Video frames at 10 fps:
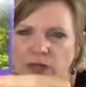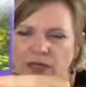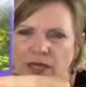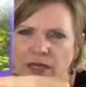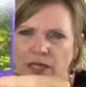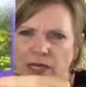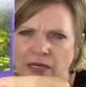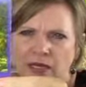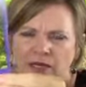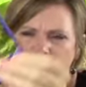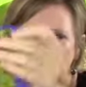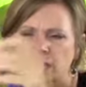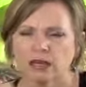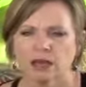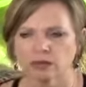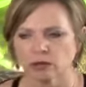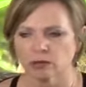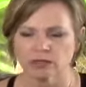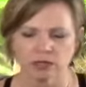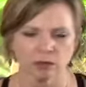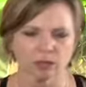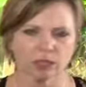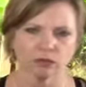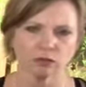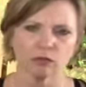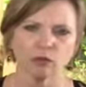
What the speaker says: Not again, I guess Azrael was coming in